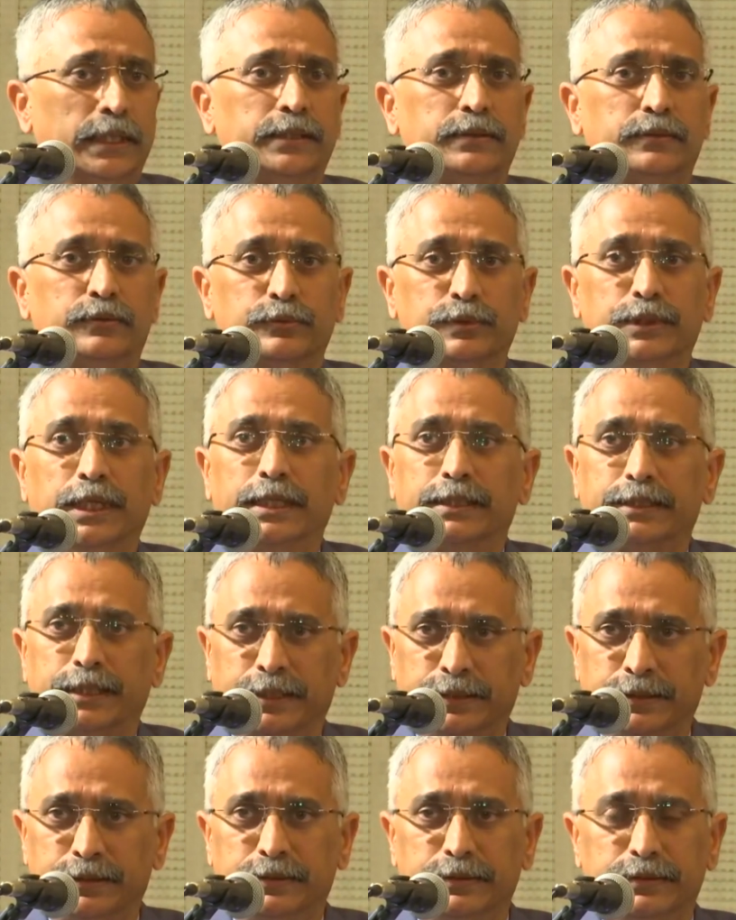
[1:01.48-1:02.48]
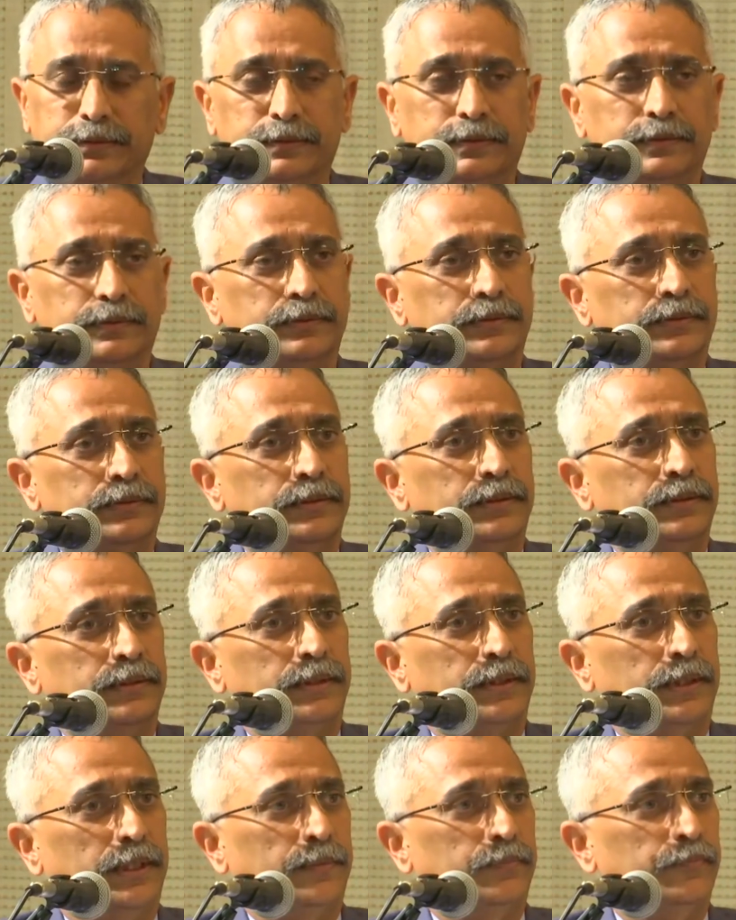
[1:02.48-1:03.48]
that, to that end,
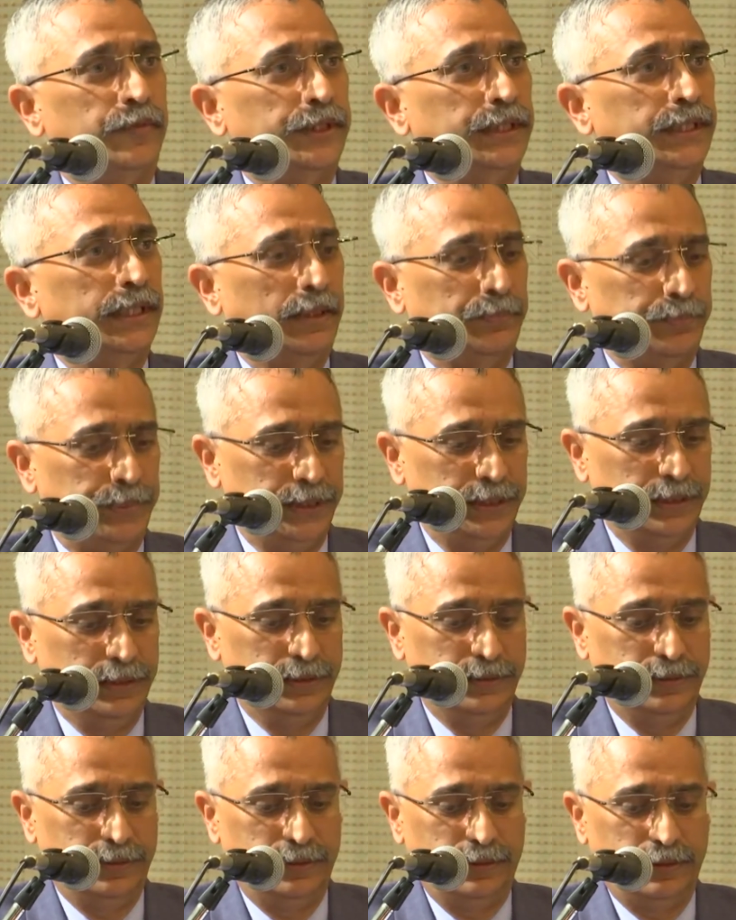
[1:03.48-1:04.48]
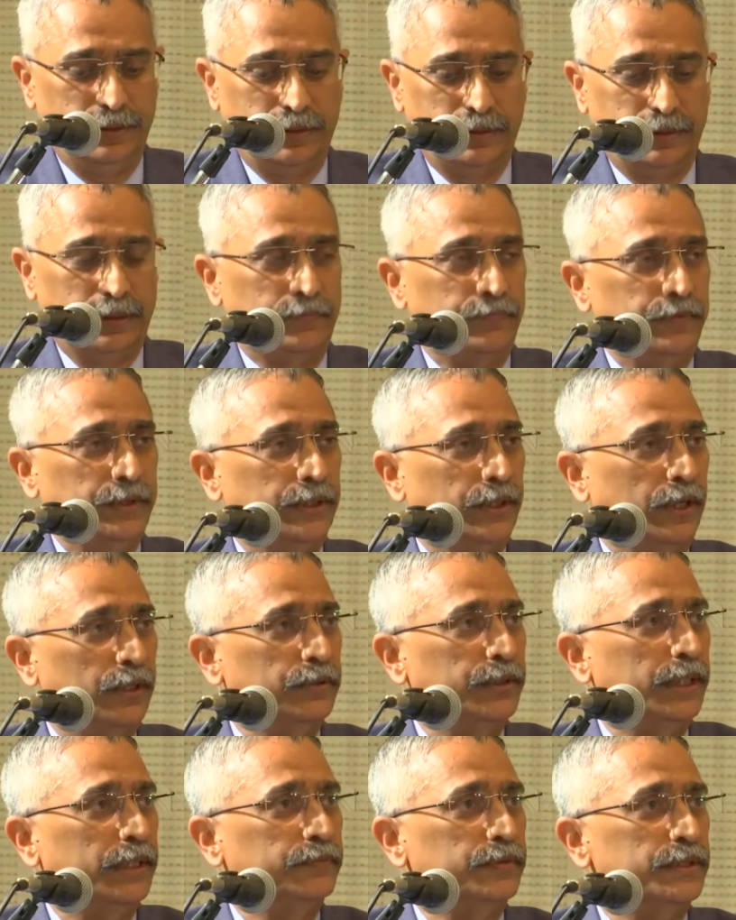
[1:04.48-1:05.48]
I am very happy that we
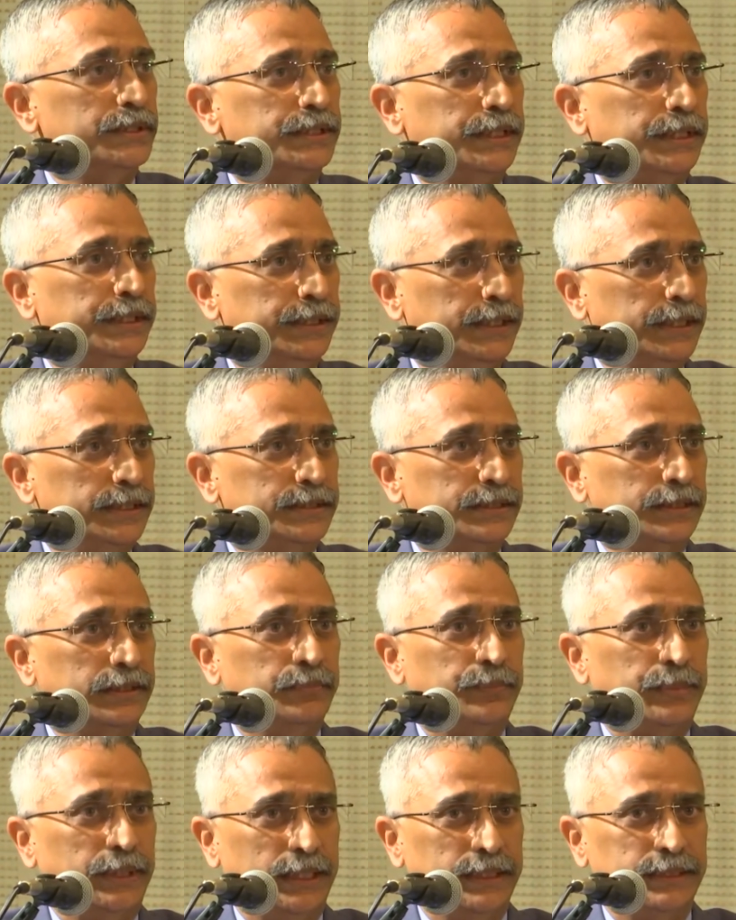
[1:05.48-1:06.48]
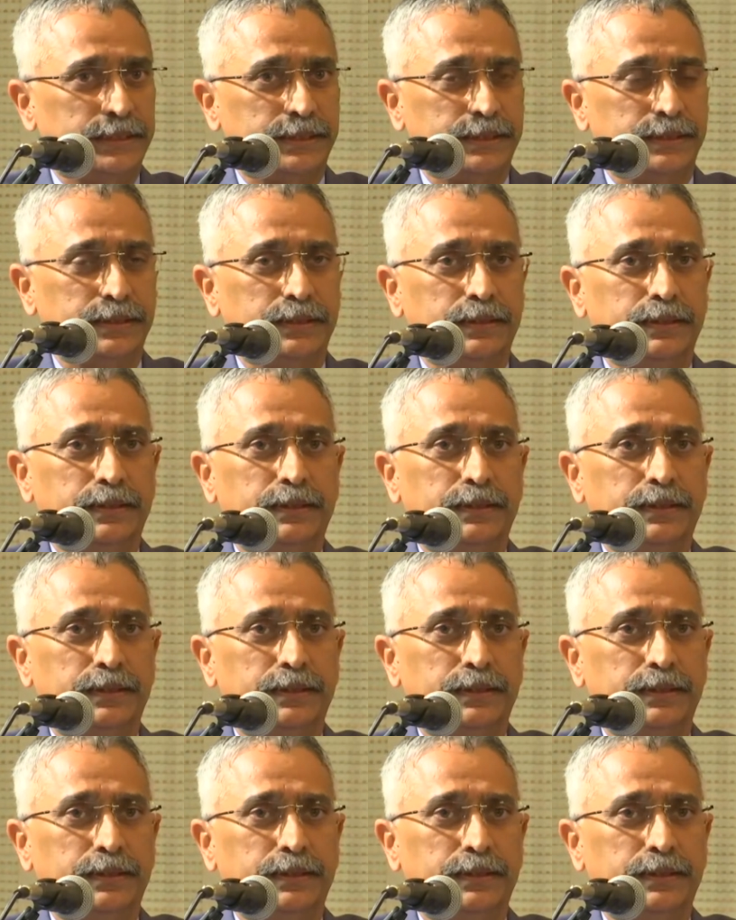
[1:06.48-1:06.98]
now have a C D S in place.